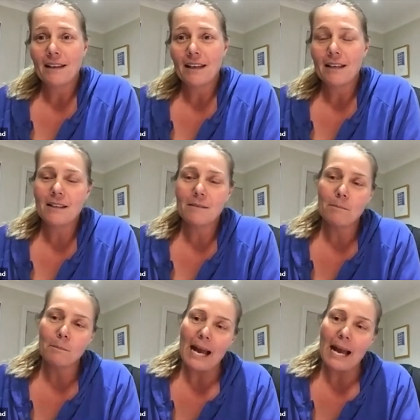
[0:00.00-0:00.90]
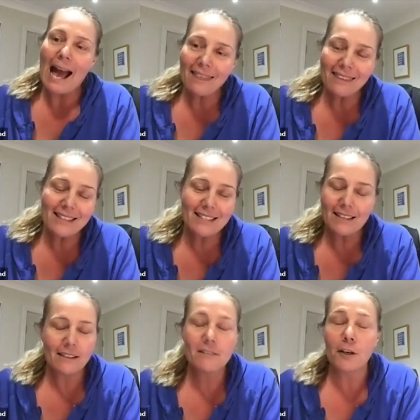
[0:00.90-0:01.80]
In okay. my
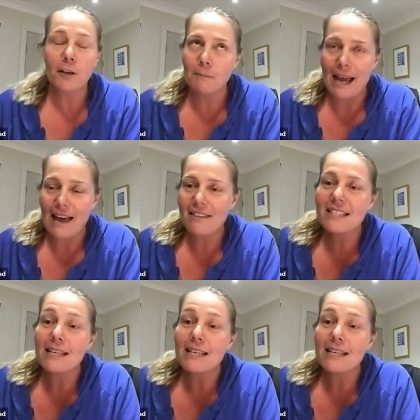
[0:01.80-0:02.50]
Athens, not in my Athens,